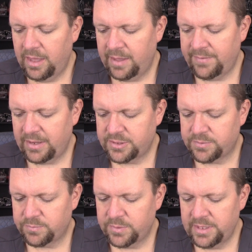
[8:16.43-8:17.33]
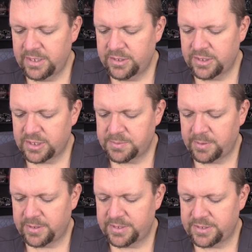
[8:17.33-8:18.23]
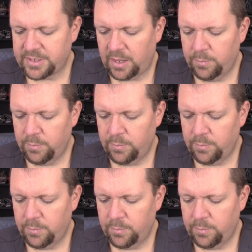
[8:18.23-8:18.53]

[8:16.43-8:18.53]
I've had some really good experiences.